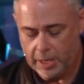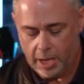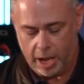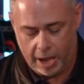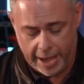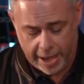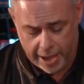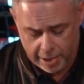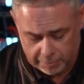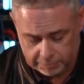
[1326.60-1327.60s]
are
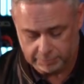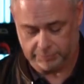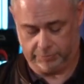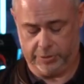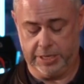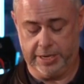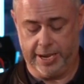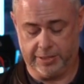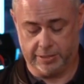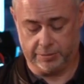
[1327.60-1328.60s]
air. We need air
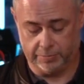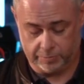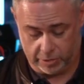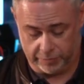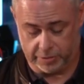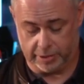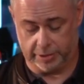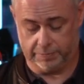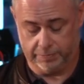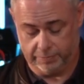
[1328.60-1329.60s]
to obviously
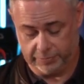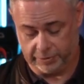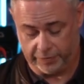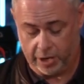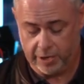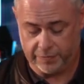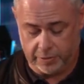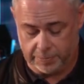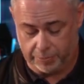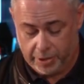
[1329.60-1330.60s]
survive and
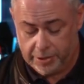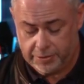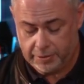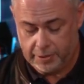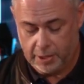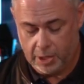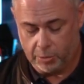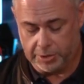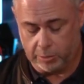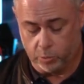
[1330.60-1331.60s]
to breathe.
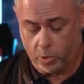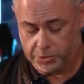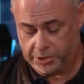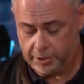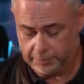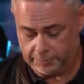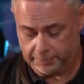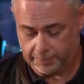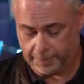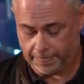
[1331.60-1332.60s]
We need water,
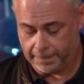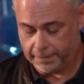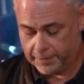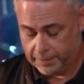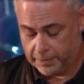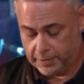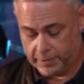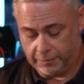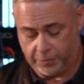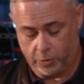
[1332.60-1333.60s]

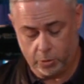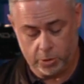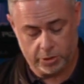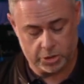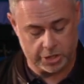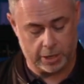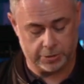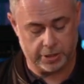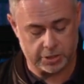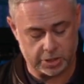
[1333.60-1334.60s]
food,
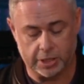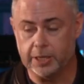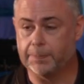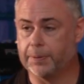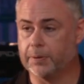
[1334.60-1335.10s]
shelter, sleep,